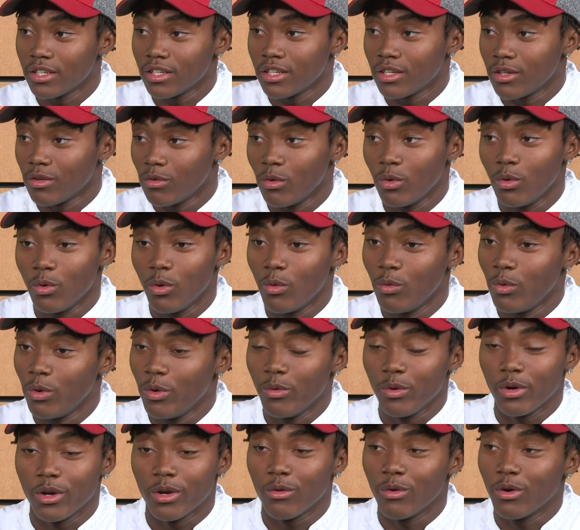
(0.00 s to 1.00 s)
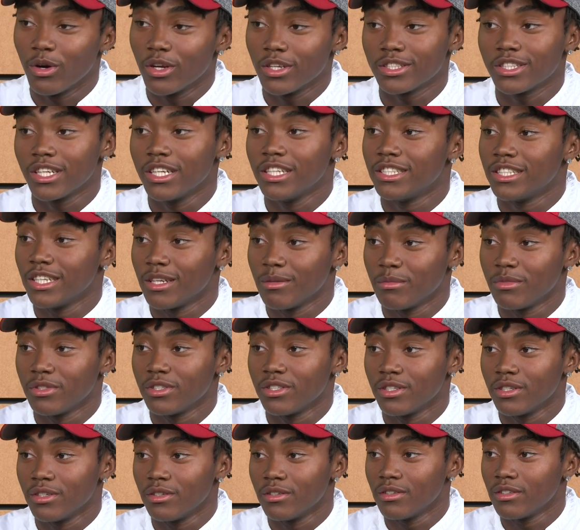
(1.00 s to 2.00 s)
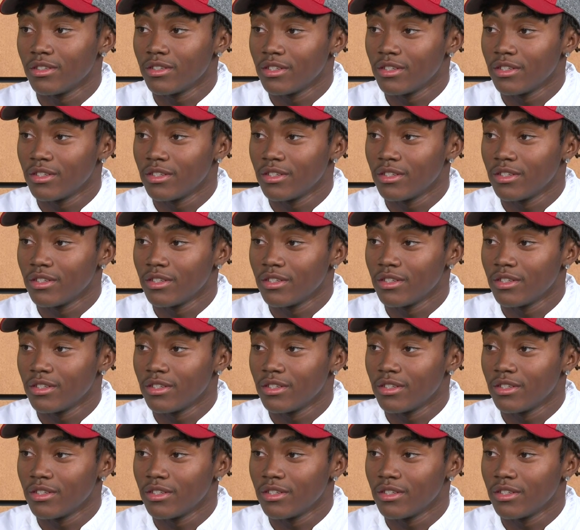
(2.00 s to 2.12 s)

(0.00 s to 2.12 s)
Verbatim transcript: Gotcha. We, we wouldn't have won a state championship.